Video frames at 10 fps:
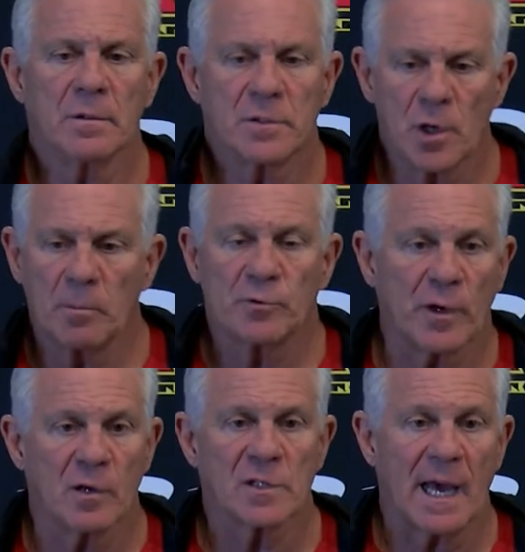Joe
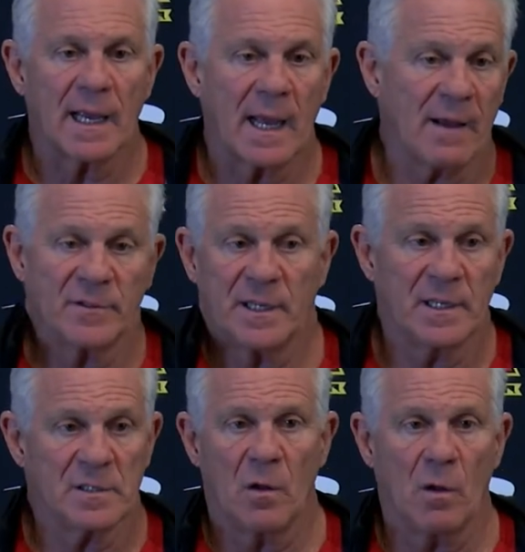Petrino's got to get. I've said
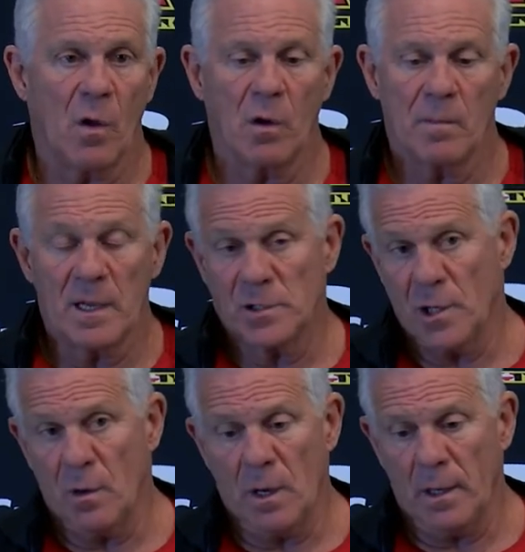this all along about
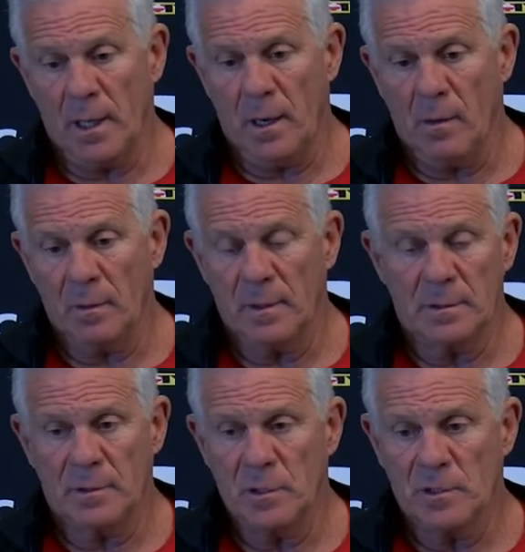Joe. The
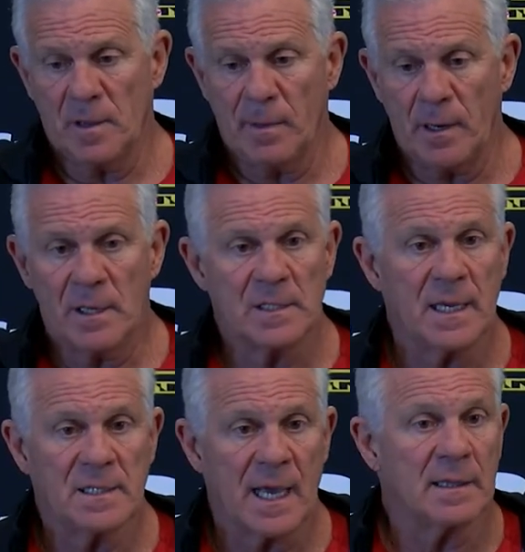2 years I've been there,
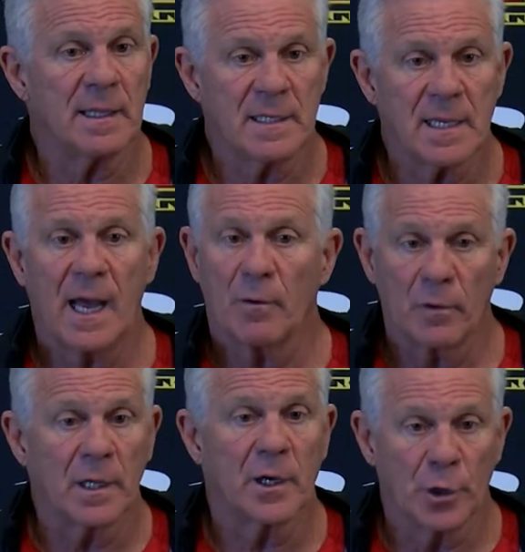he's got a
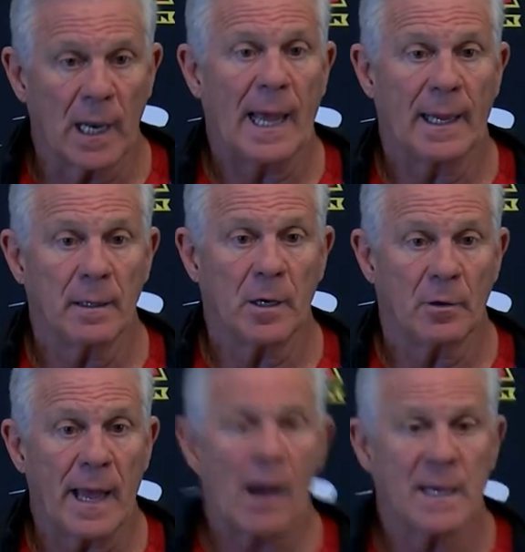really good leg.
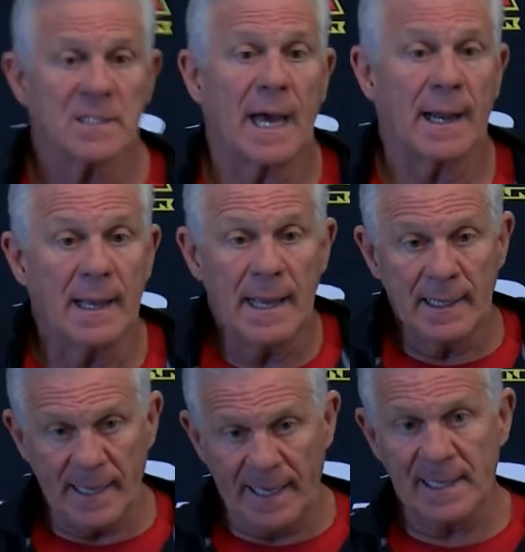Now he's got to
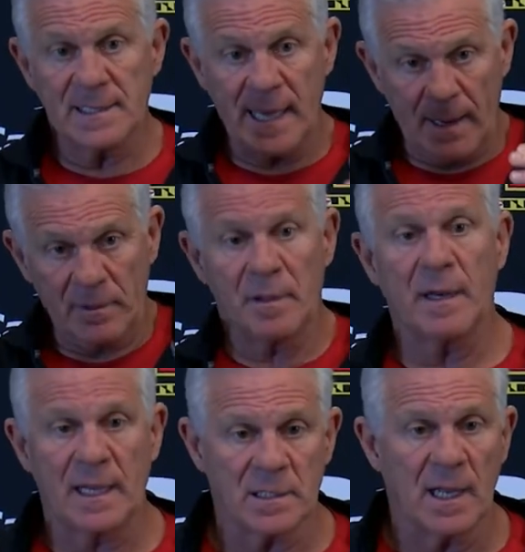take his game to
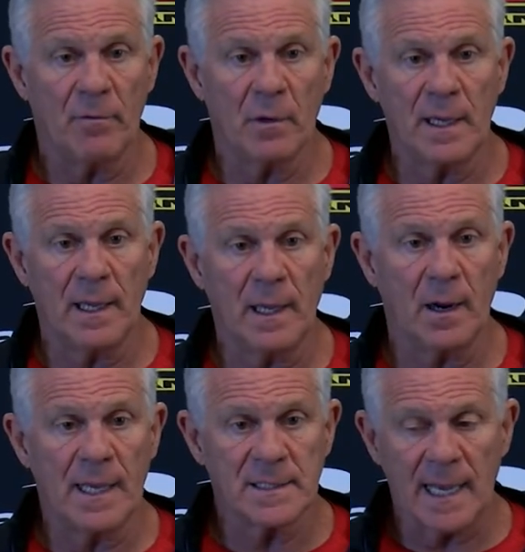the next level.
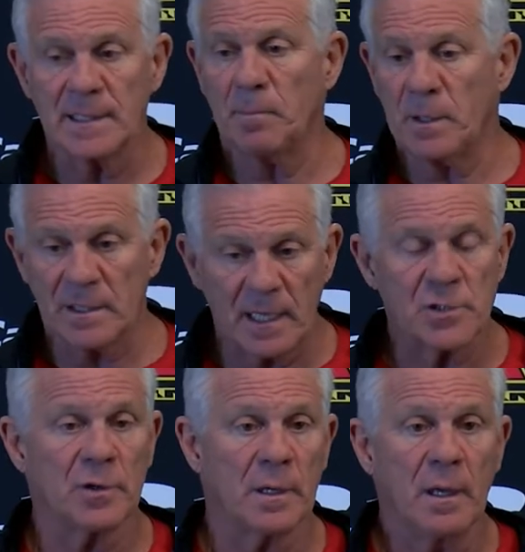He's got the
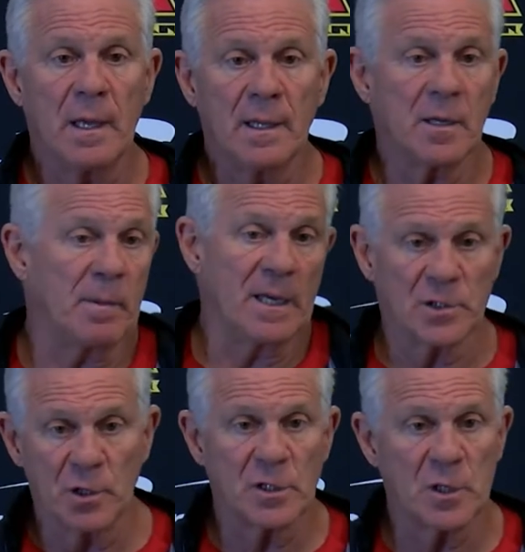potential to be
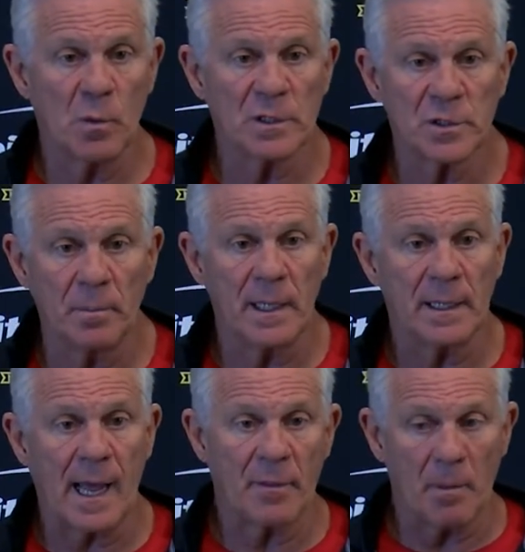as good as he wants to be.
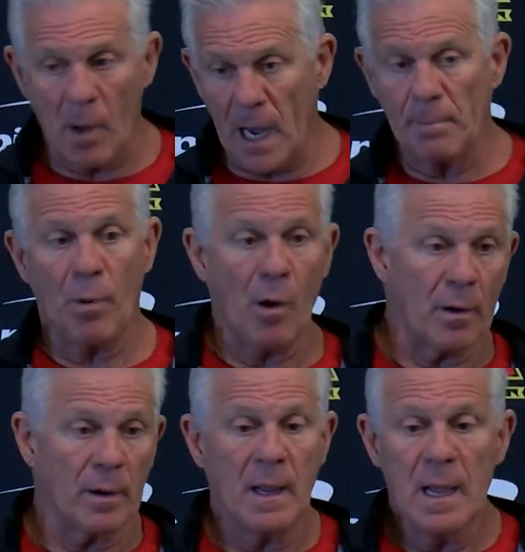And now the mind
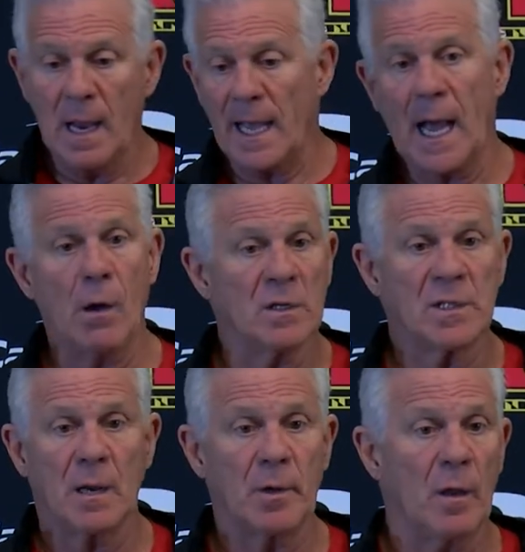part, like I always
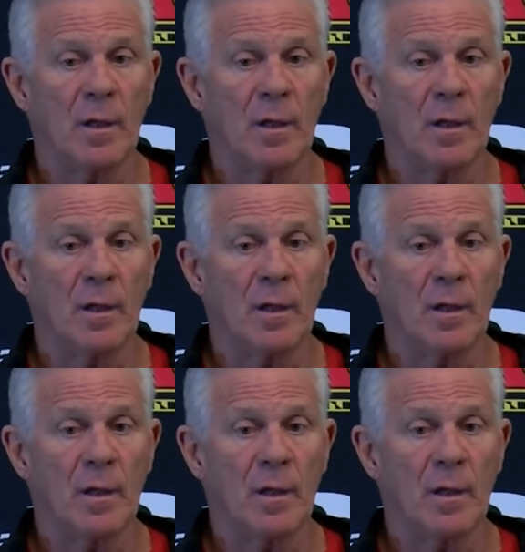tell him,